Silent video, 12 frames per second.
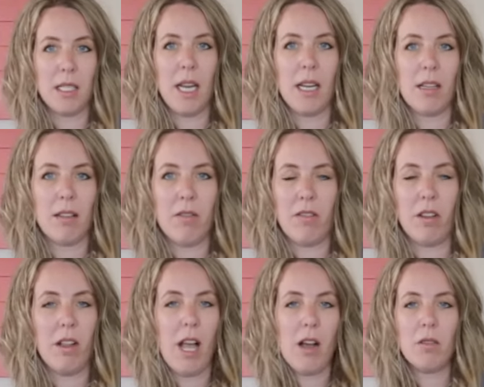and take the
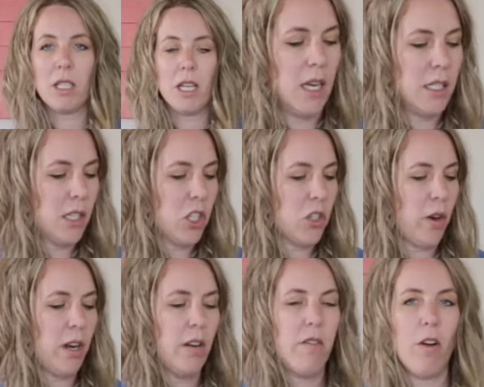fill out. It is a
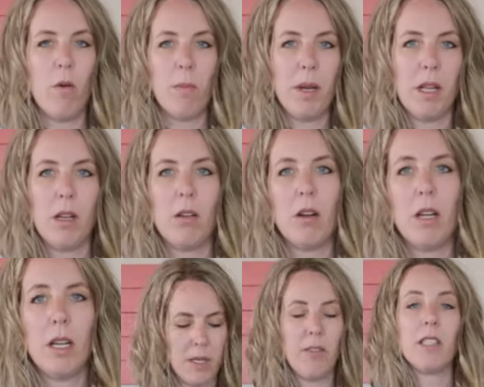shredded foam pillow.
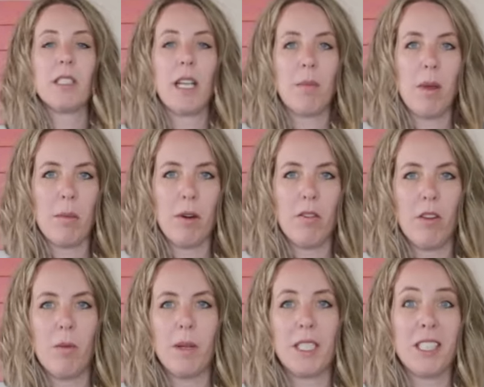Um, it feels like memory
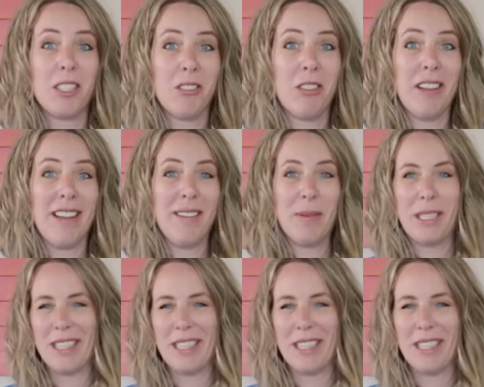foam. It's a Serta